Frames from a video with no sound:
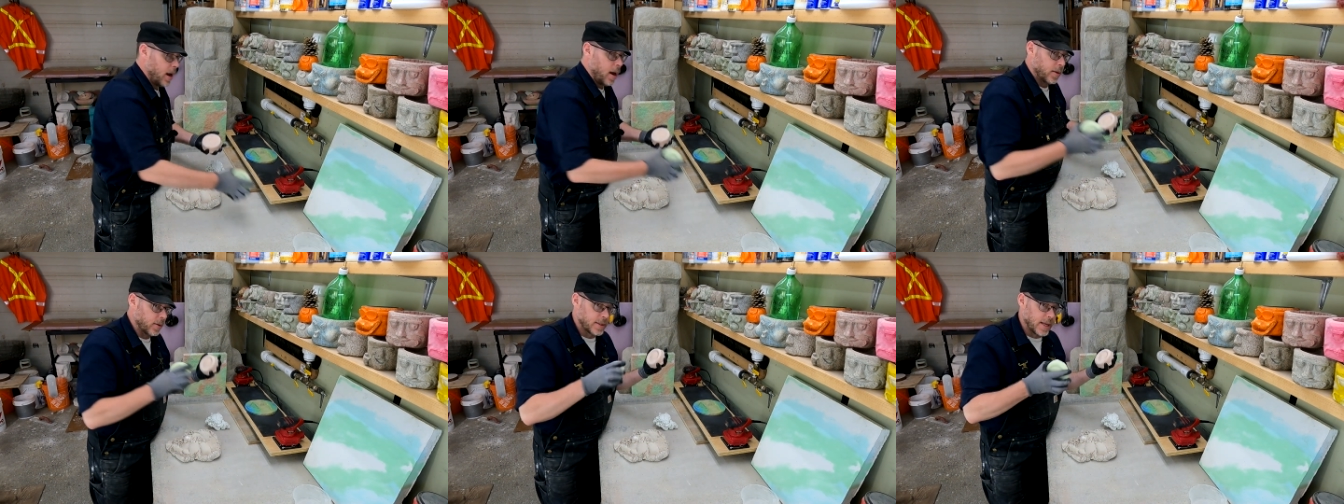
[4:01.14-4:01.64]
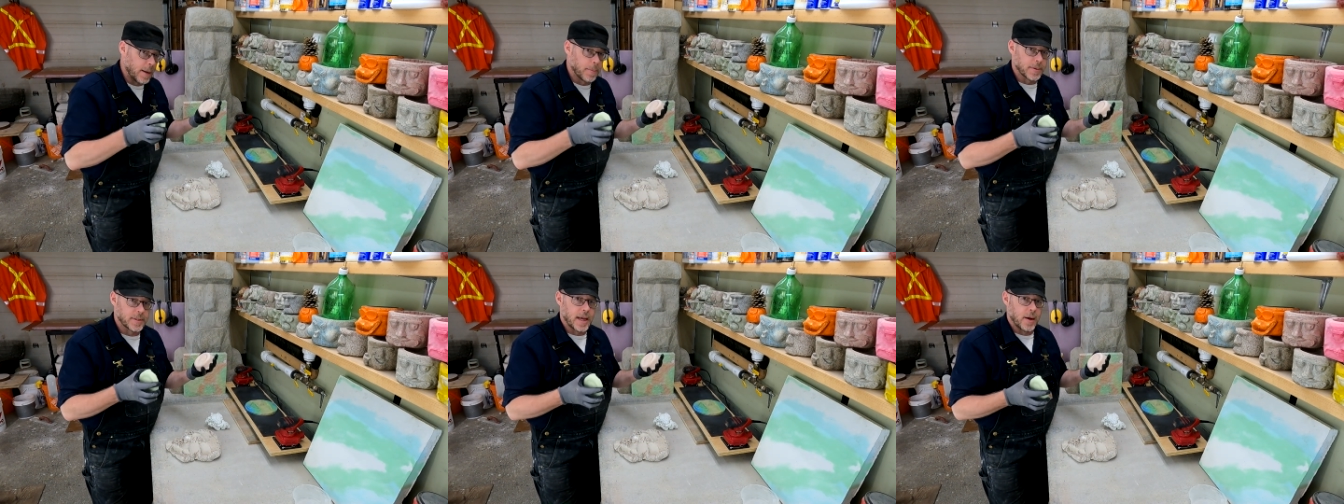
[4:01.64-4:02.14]
color
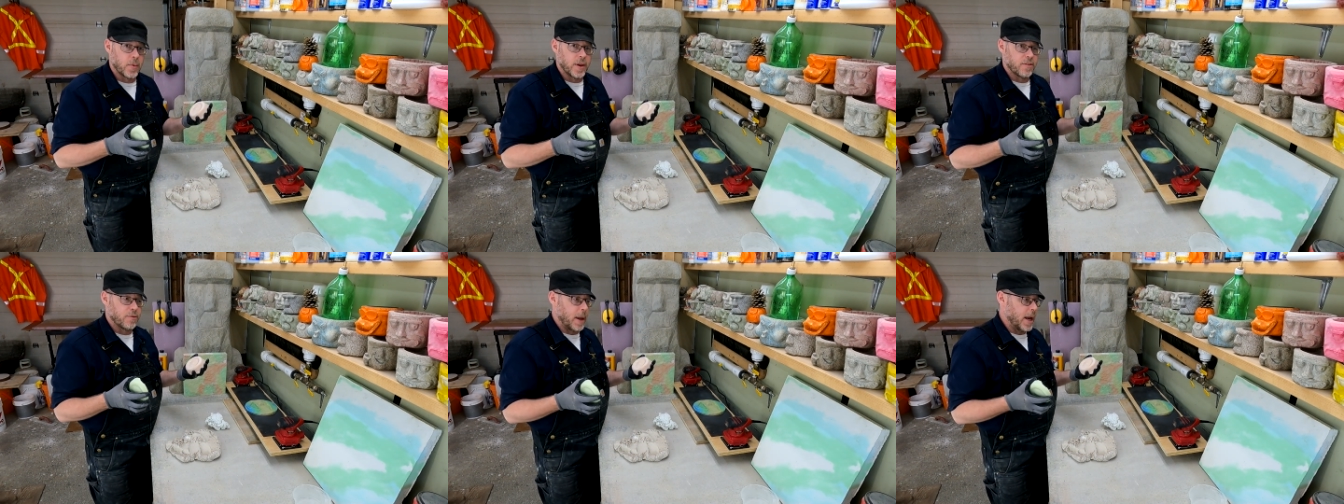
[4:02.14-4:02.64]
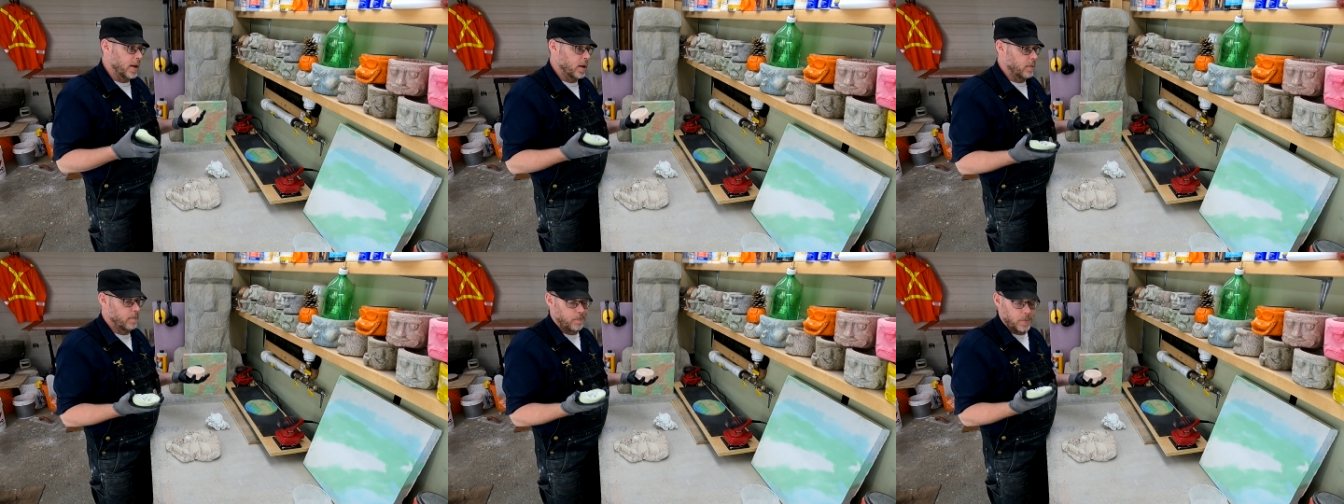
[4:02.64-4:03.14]
samples that we've made
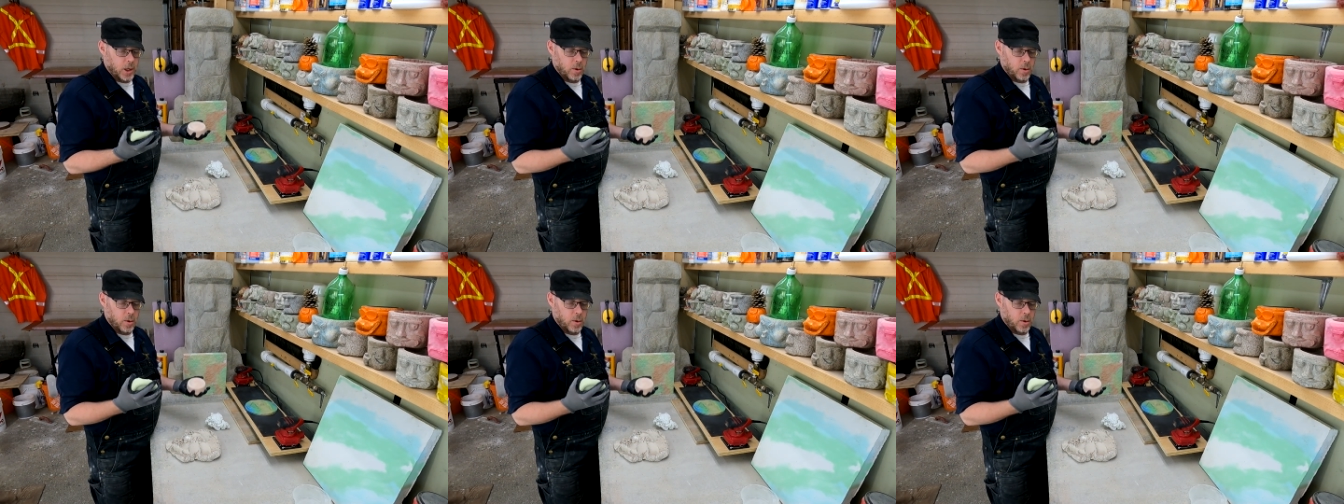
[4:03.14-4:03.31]
and